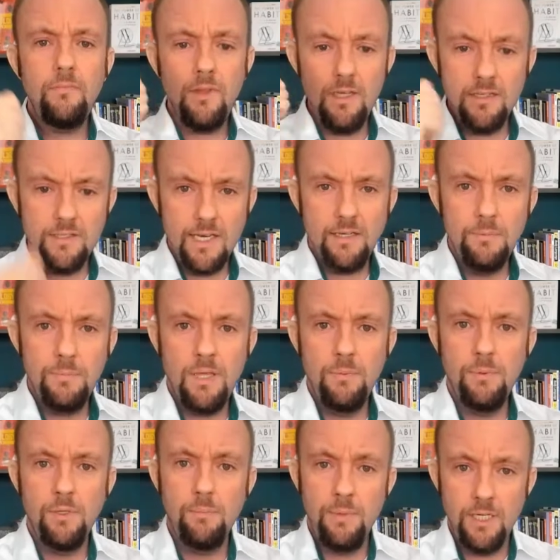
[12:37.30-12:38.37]
Send
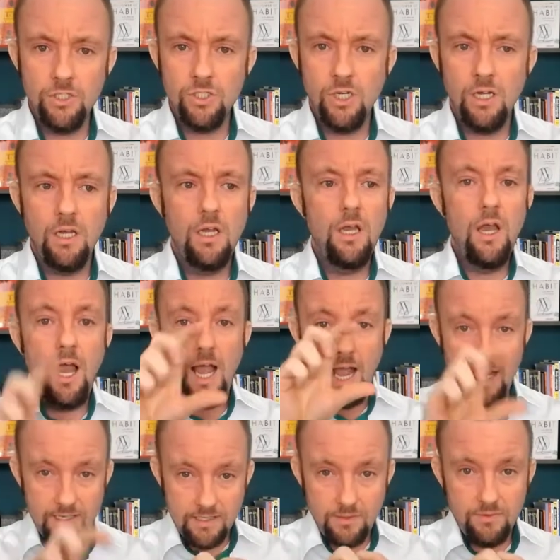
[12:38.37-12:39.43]
people a picture,
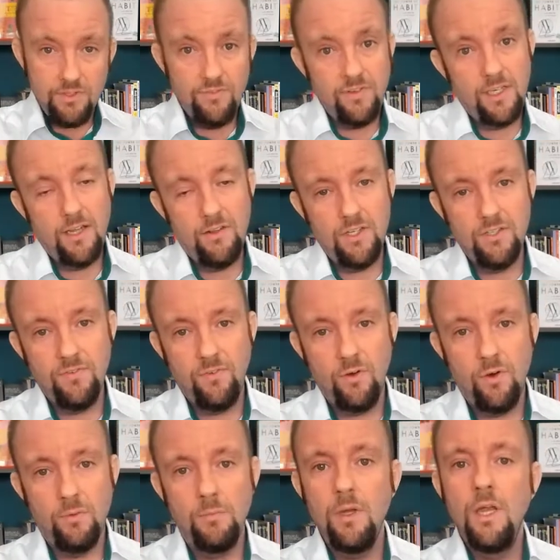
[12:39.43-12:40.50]
ask them to fill out this
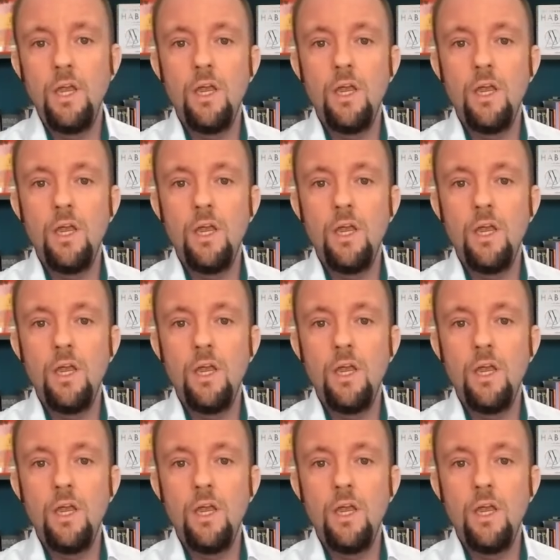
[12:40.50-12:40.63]
form.